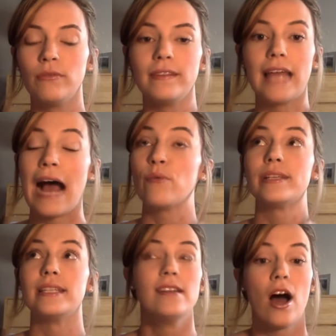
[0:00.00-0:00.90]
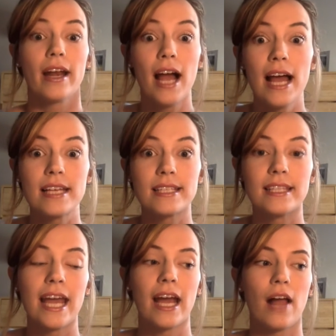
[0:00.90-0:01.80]
that was not us.
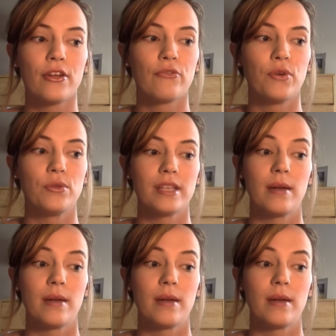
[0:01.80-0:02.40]
They got their phones